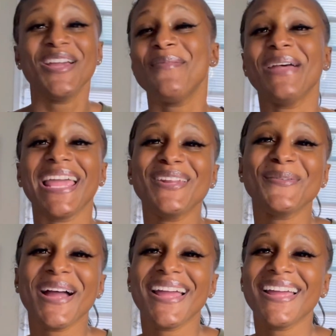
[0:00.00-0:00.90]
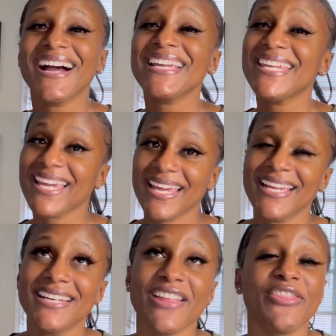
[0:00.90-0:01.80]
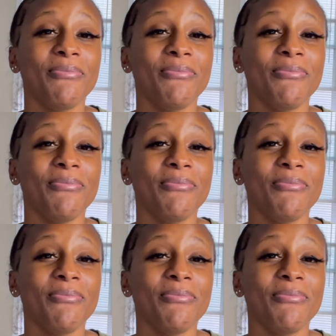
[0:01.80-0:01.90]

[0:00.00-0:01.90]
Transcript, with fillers: But anyway, again,